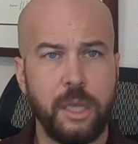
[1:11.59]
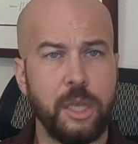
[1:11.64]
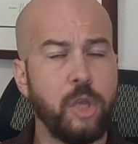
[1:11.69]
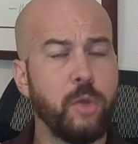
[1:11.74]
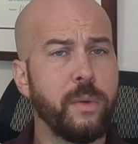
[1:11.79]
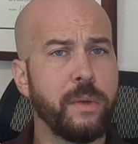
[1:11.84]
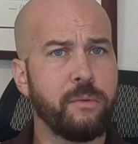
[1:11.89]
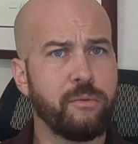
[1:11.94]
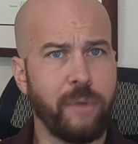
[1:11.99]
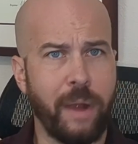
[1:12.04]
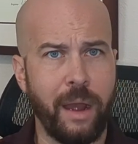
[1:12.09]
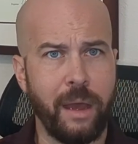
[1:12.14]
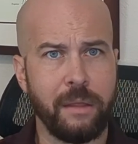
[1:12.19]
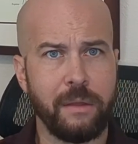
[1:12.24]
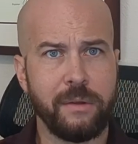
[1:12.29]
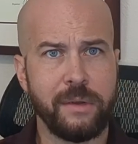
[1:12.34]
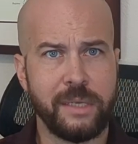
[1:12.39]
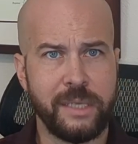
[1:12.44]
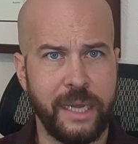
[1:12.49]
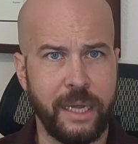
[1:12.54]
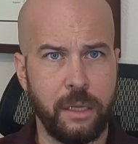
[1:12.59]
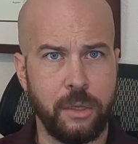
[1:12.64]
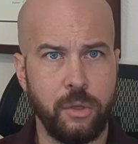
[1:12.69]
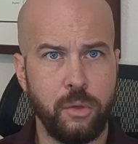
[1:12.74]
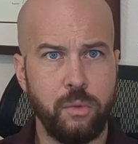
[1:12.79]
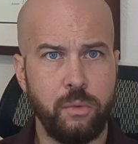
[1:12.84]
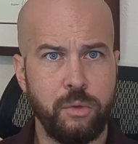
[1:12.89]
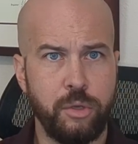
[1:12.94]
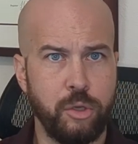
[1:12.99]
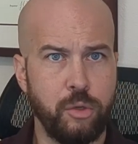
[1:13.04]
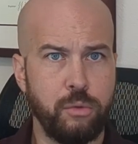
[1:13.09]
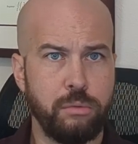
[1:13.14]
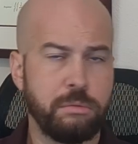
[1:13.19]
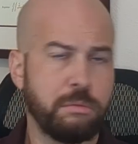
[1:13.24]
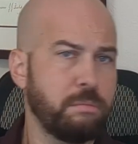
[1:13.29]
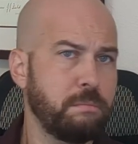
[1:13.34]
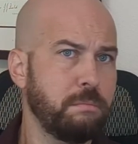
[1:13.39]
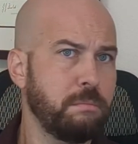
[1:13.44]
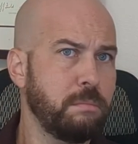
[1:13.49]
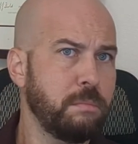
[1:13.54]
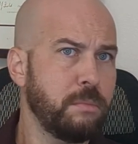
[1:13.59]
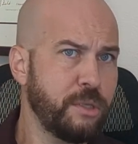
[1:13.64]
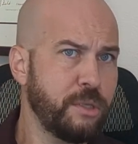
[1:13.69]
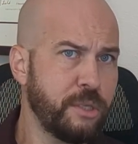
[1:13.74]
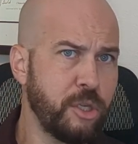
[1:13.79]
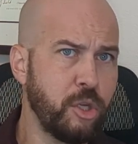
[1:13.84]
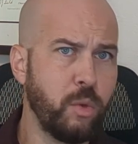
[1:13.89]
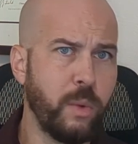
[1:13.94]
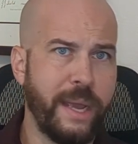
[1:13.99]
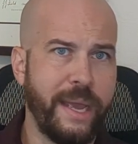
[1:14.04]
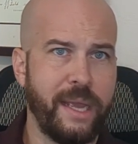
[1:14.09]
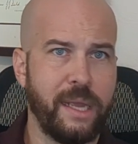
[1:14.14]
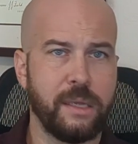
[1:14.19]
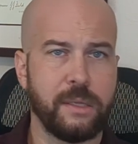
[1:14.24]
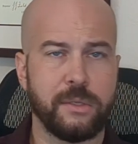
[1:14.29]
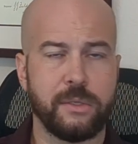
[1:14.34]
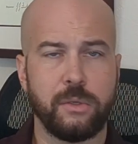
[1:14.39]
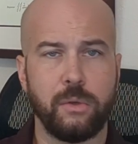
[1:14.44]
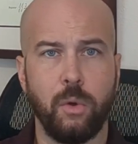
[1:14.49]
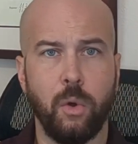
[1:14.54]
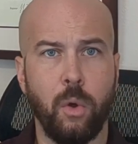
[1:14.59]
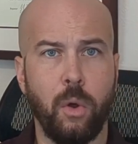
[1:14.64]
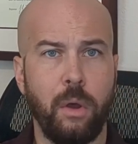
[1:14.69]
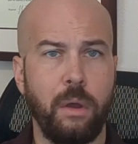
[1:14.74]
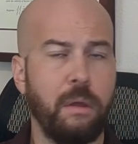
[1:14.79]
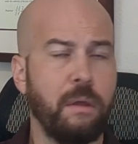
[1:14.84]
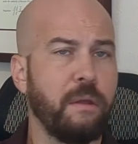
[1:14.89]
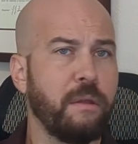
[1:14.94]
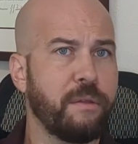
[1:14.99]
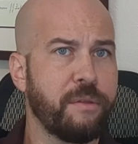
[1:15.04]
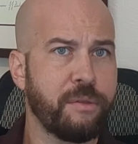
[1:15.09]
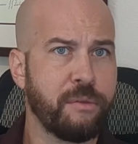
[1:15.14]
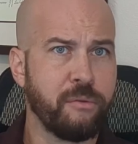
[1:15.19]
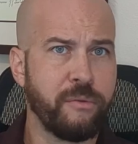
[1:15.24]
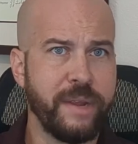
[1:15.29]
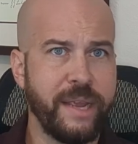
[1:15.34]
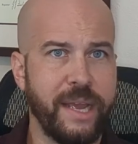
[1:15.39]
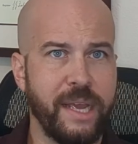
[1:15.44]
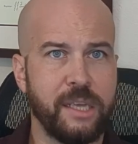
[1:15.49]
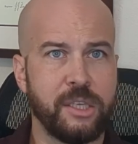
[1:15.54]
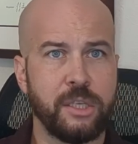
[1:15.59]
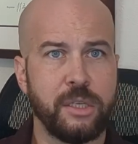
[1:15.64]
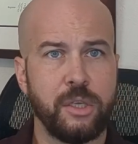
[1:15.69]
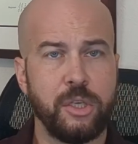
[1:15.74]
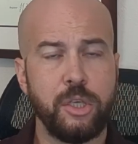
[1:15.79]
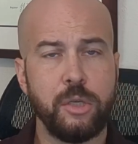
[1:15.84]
You would rather tell you use 2 eggs or 3 eggs.